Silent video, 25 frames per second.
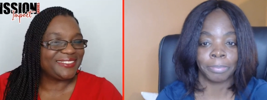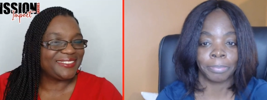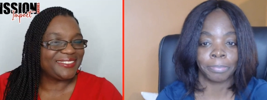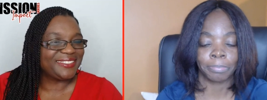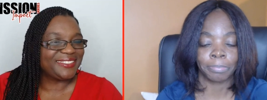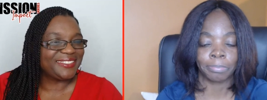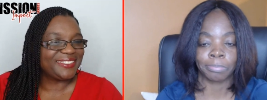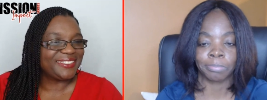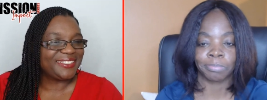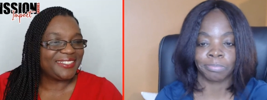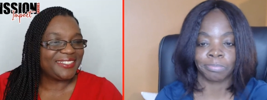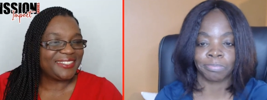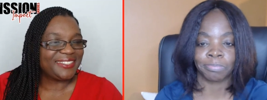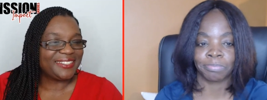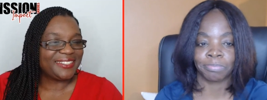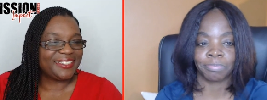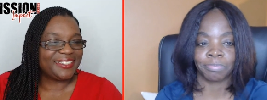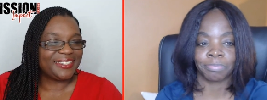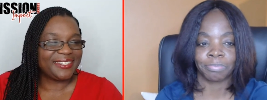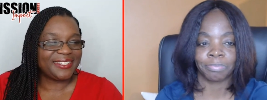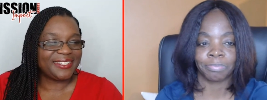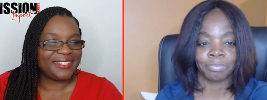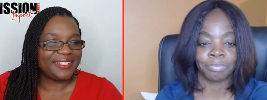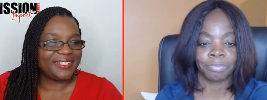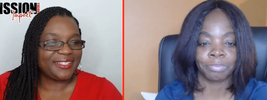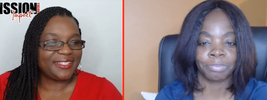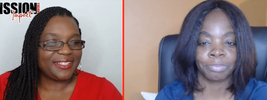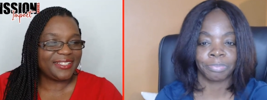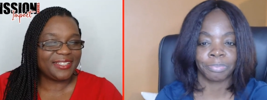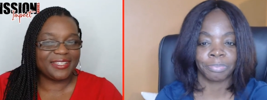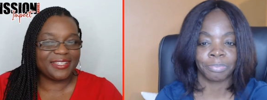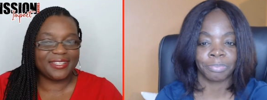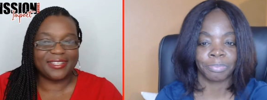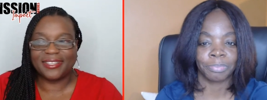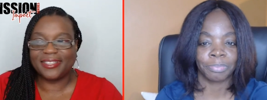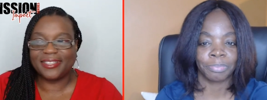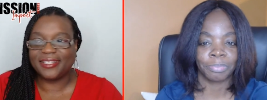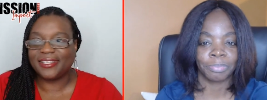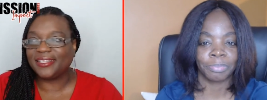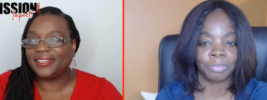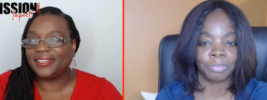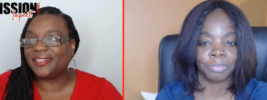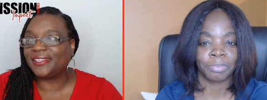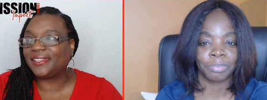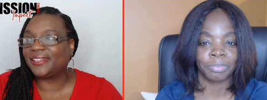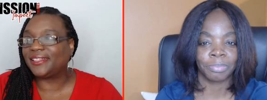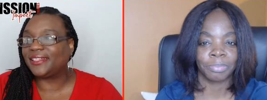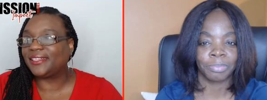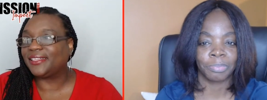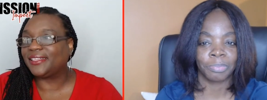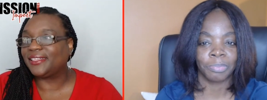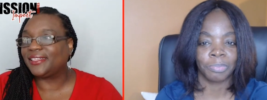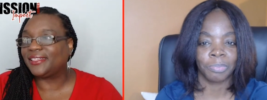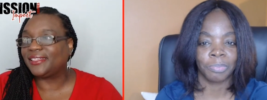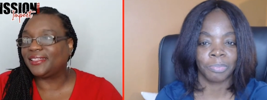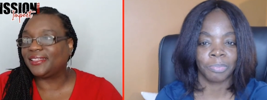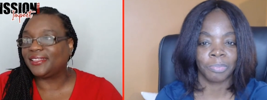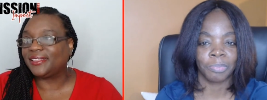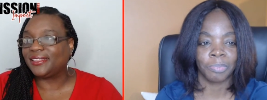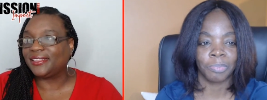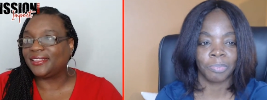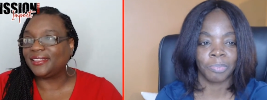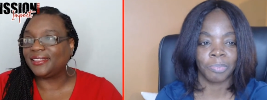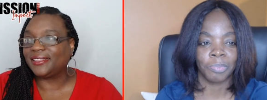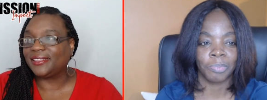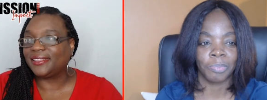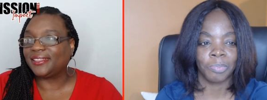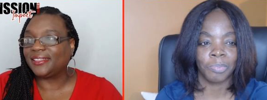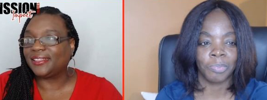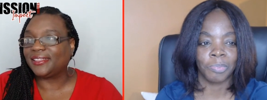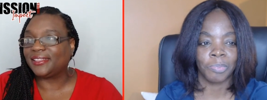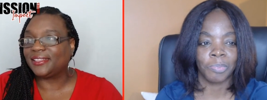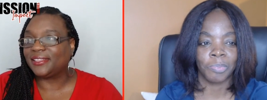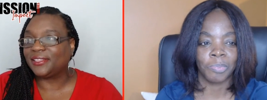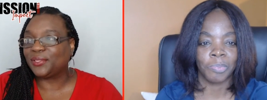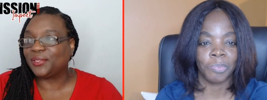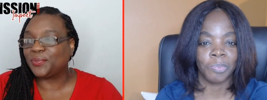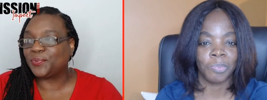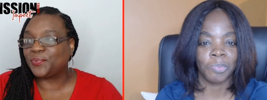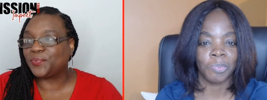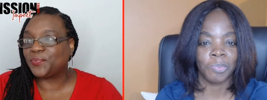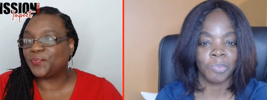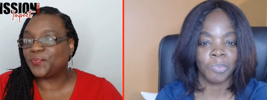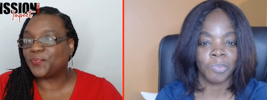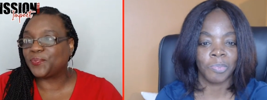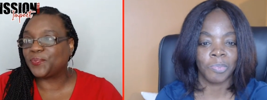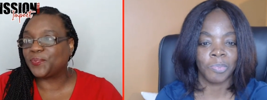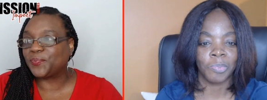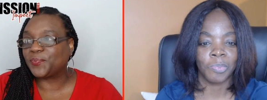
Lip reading: (no one is talking)